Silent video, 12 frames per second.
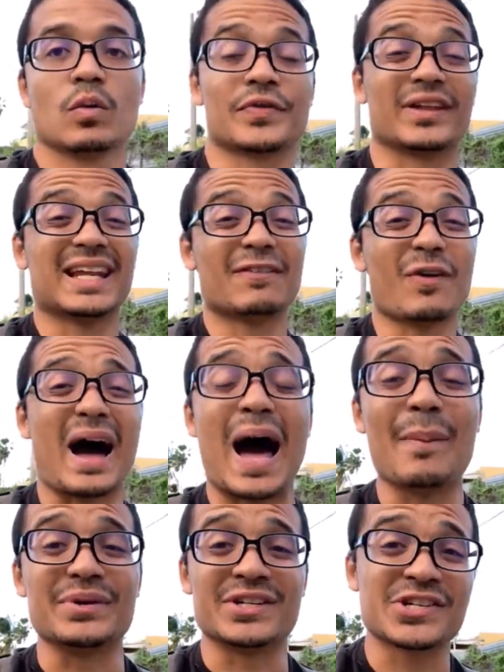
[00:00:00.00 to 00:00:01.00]
with the level of
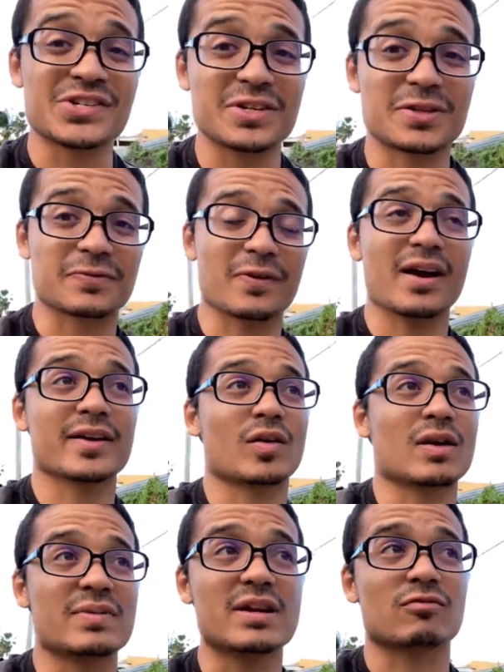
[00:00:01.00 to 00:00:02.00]
opposition he's fought, you
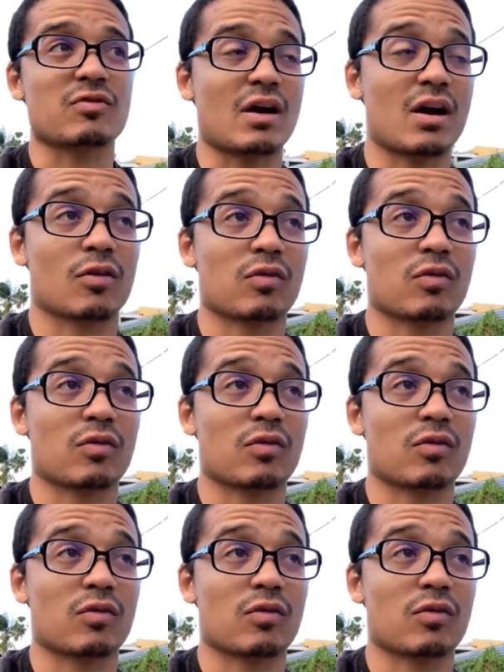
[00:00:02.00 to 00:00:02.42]
know, he beat uh,